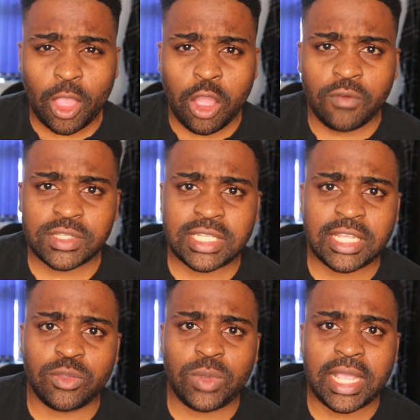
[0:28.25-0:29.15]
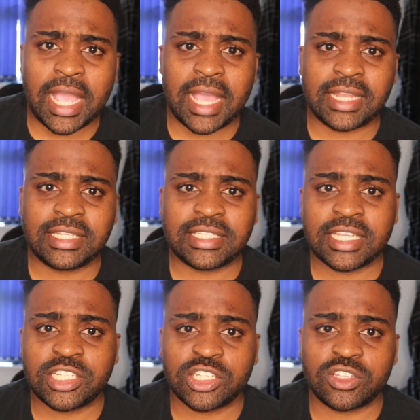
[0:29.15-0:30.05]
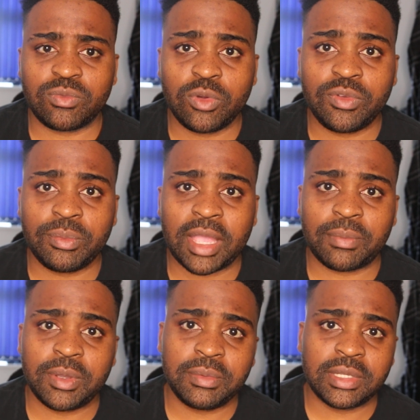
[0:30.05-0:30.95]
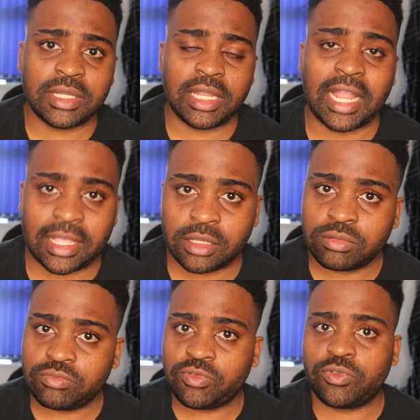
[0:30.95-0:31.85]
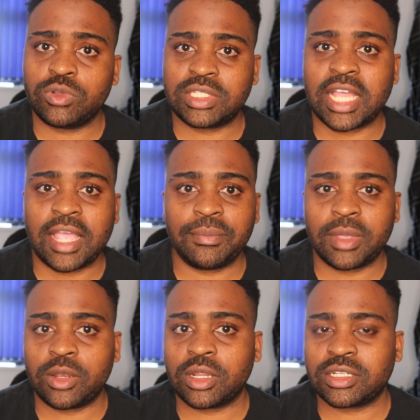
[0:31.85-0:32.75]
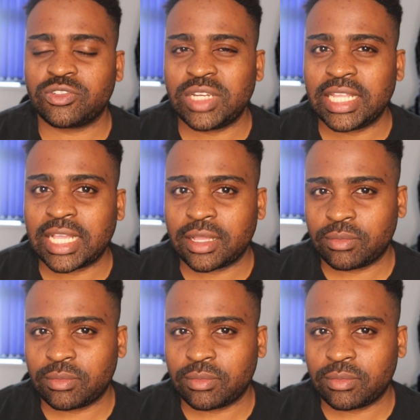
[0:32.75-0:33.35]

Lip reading: obviously we had intentions of moving back like full time and not really